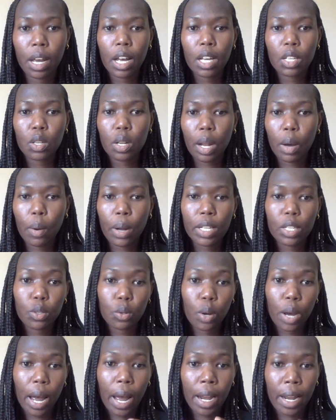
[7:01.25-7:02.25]
So now once
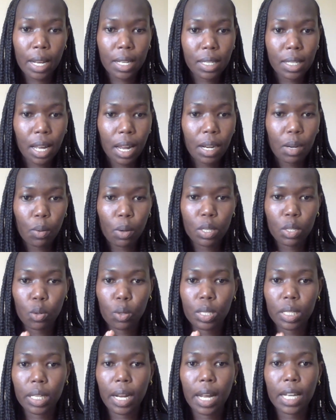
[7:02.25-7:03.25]
you understand what
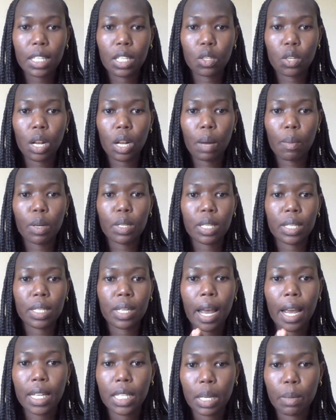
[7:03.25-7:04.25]
containers is all about, it's
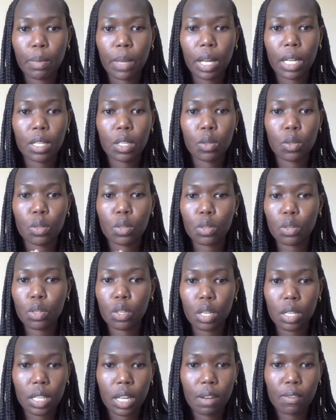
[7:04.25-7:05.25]
high time that you introduce
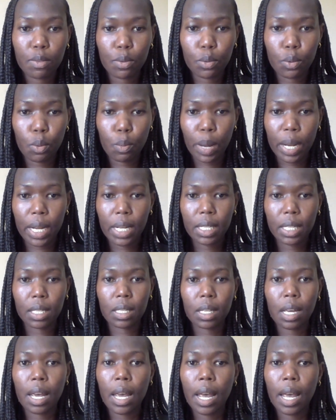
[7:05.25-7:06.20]
yourself to Kubernetes.